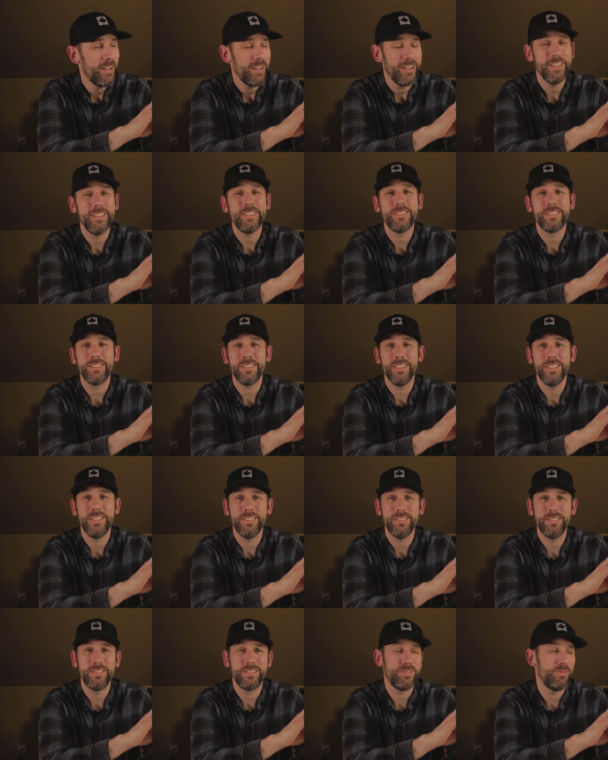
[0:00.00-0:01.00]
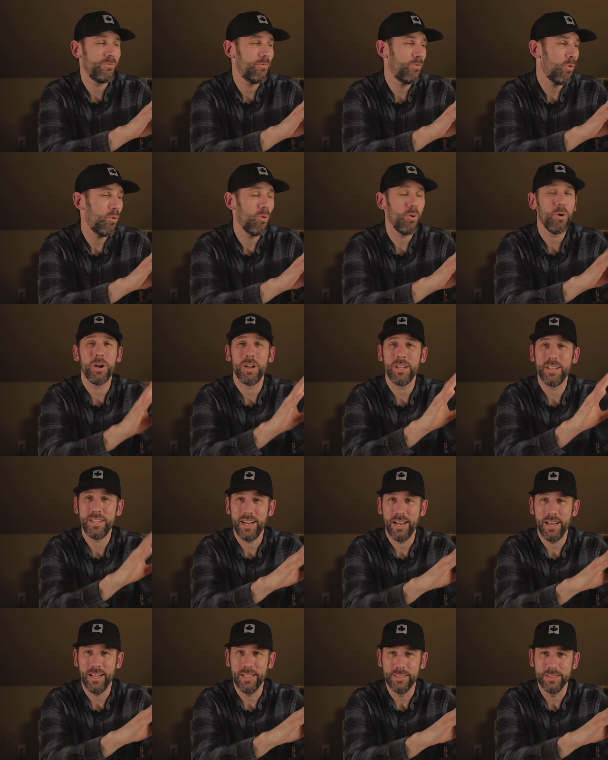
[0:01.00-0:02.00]
This is for
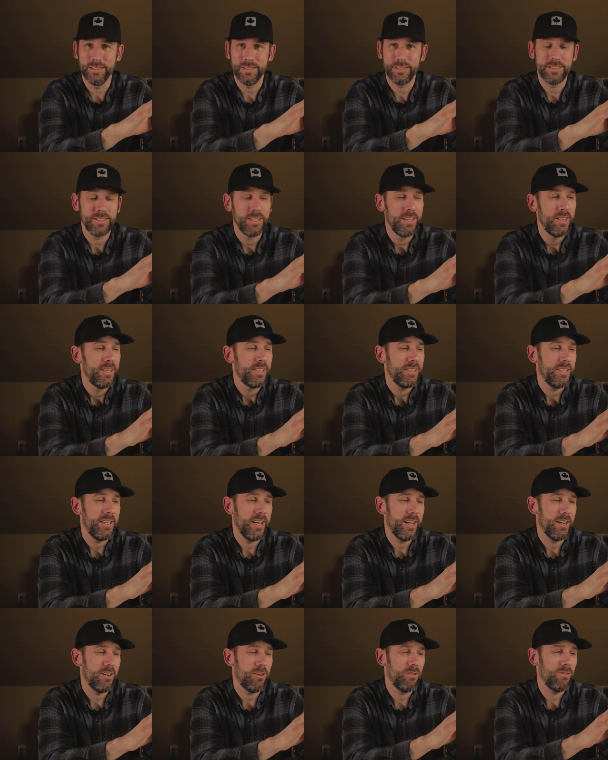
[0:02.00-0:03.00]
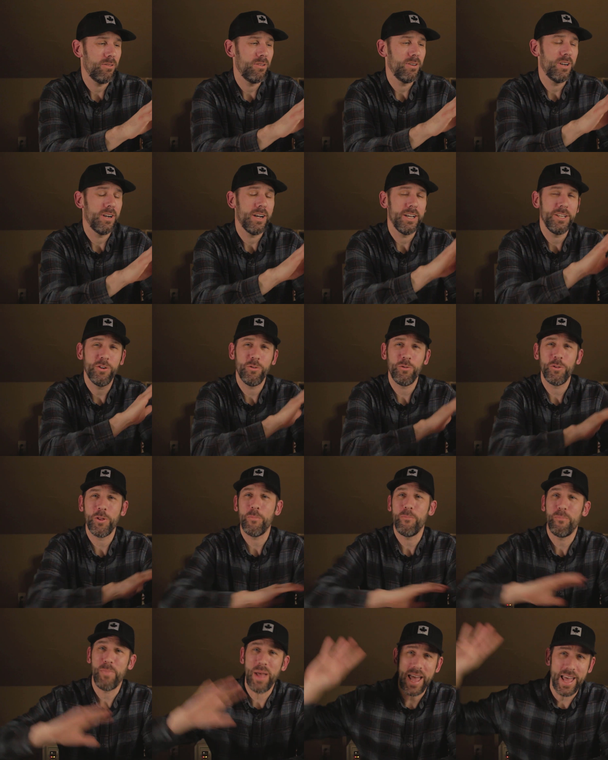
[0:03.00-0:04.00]
guns. Now, I know
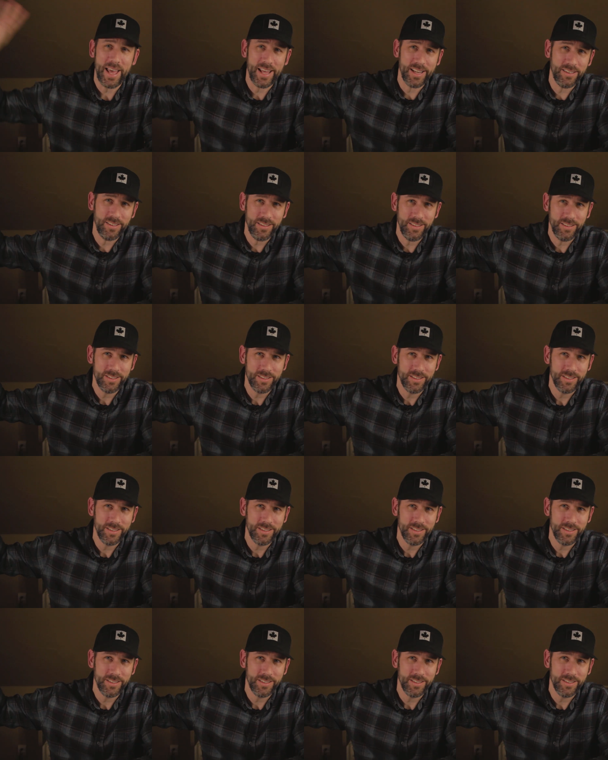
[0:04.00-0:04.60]
that Ben